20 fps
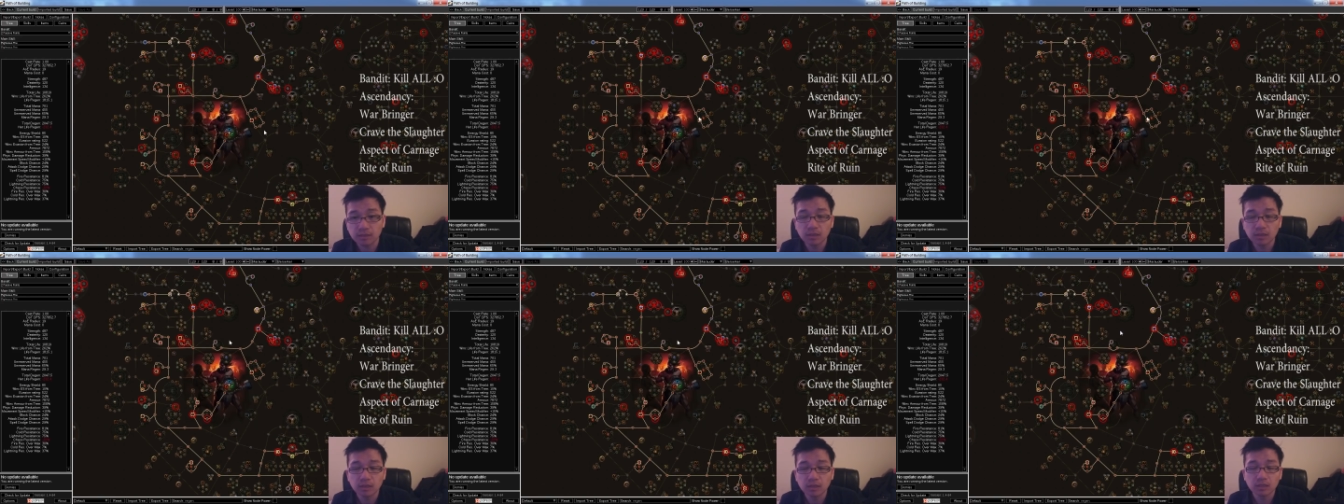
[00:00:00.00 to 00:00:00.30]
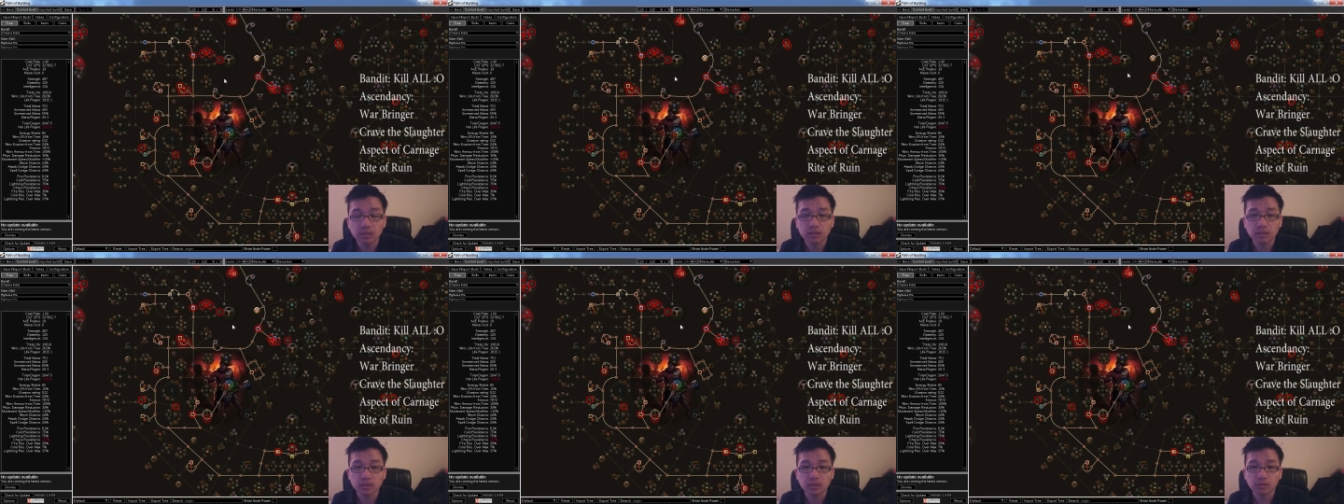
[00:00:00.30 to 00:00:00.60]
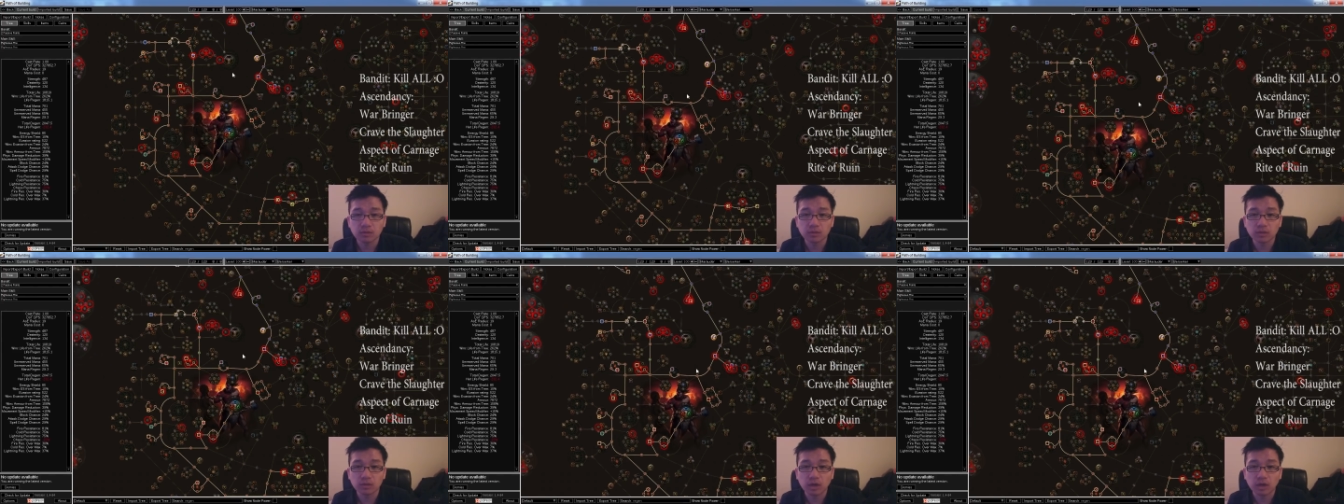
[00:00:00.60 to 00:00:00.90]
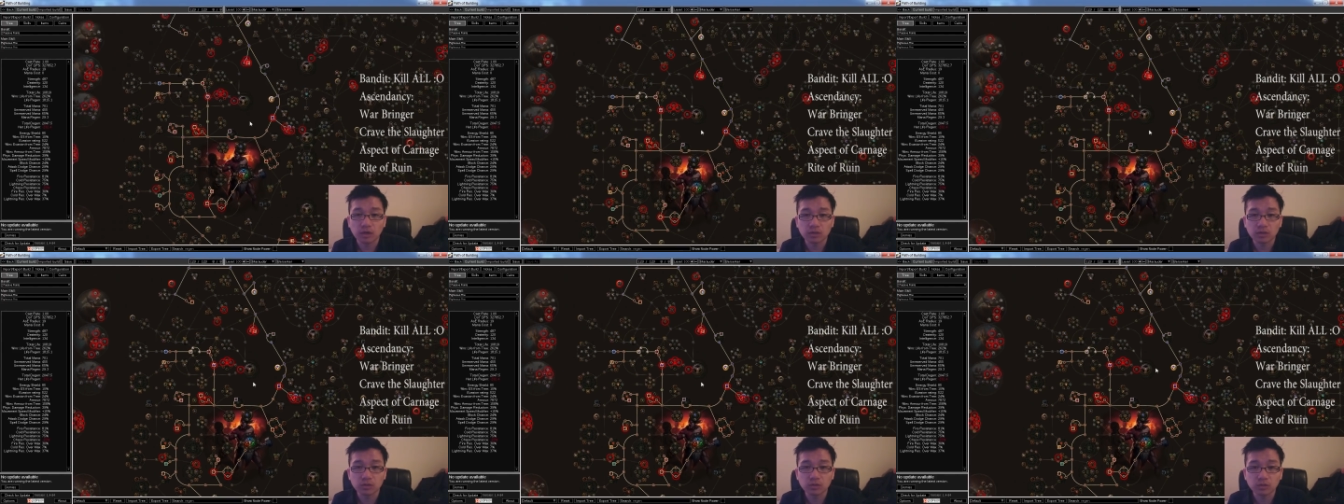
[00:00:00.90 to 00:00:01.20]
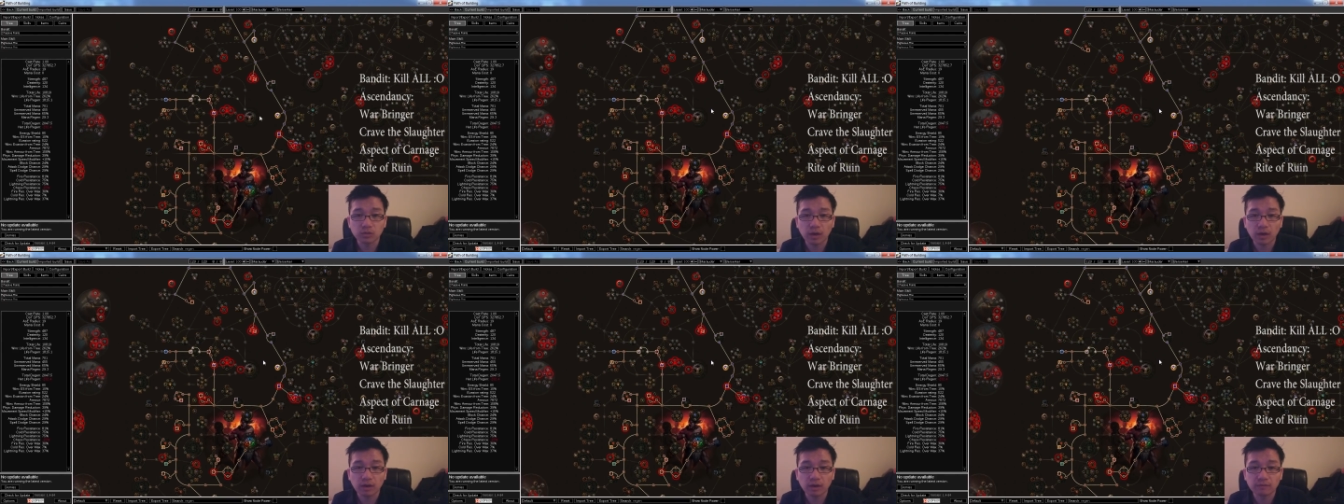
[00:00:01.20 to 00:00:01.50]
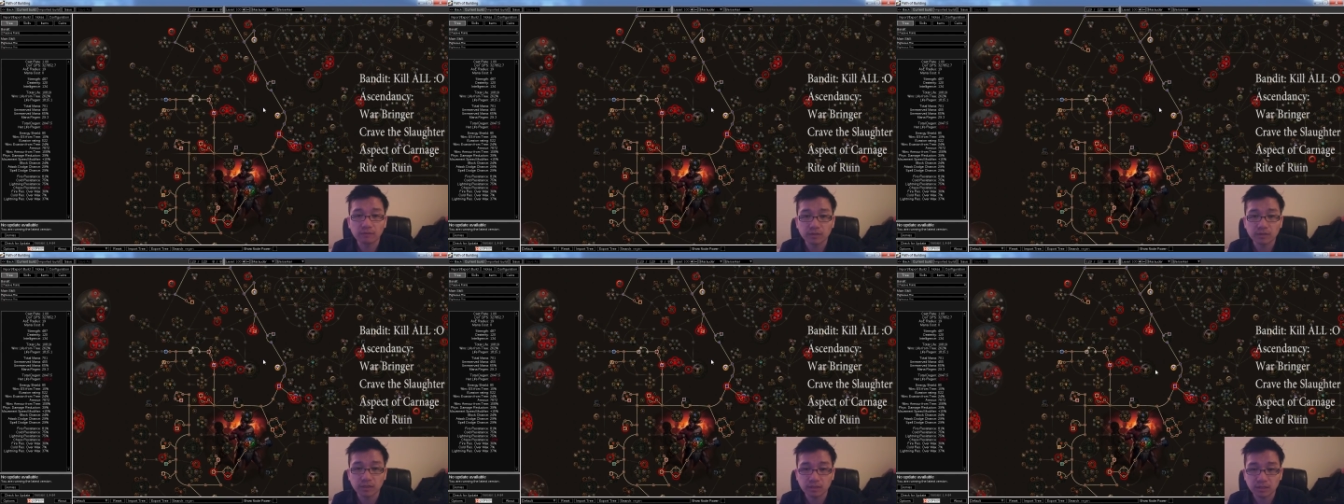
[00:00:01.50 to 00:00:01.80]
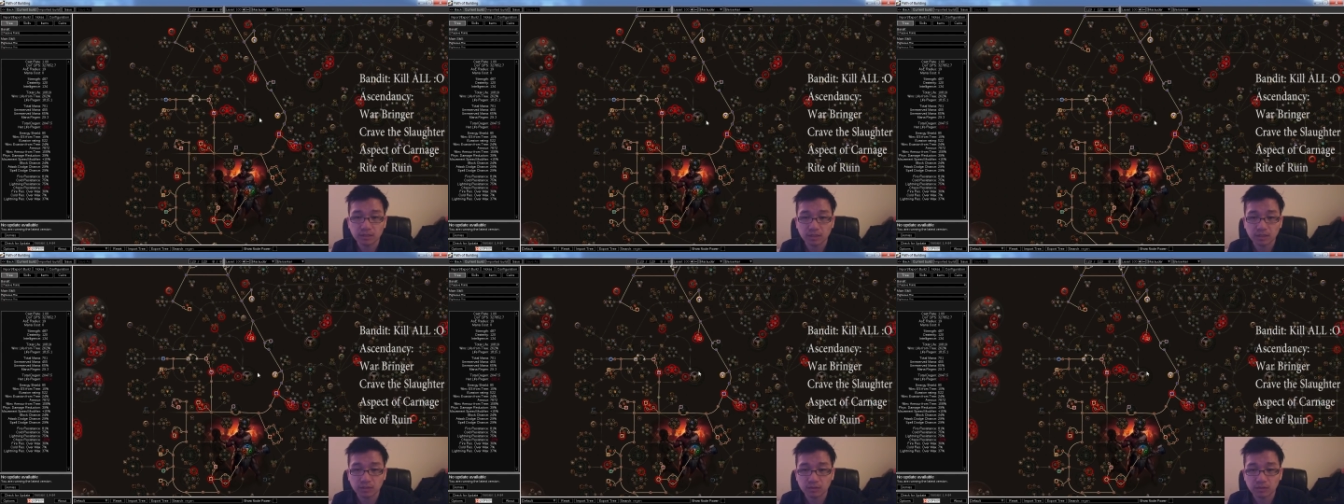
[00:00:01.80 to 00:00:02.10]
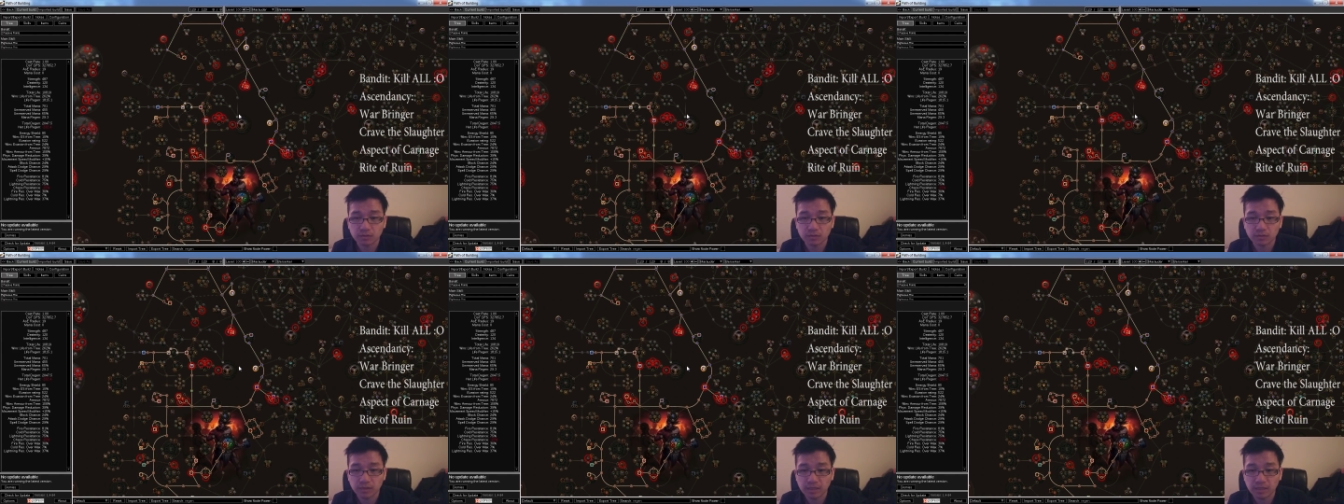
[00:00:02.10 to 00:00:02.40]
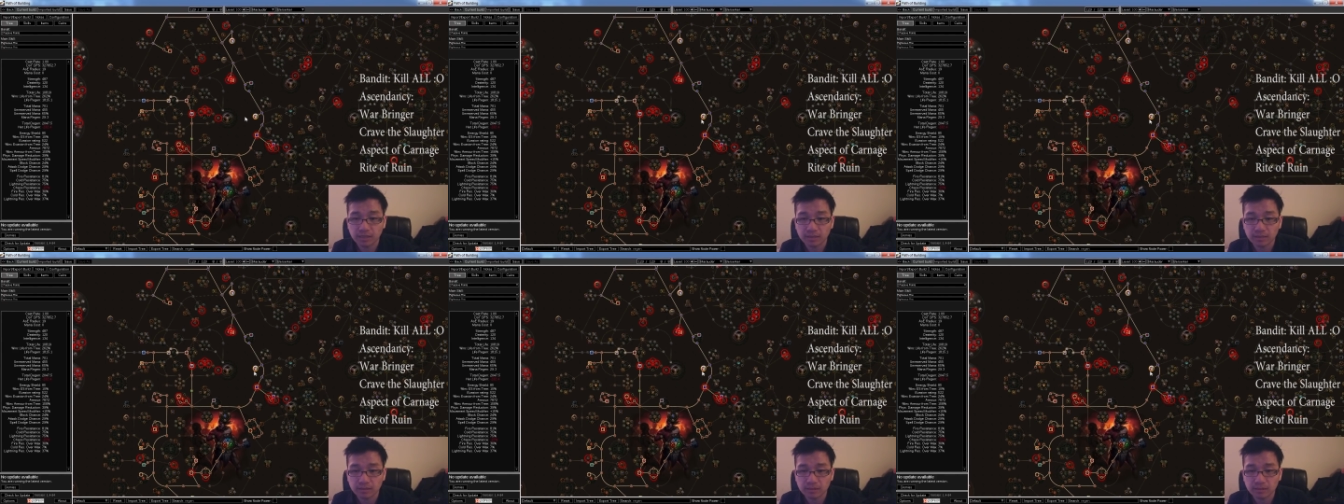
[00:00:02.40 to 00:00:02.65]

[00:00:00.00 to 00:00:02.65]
So we undo everything Sunder related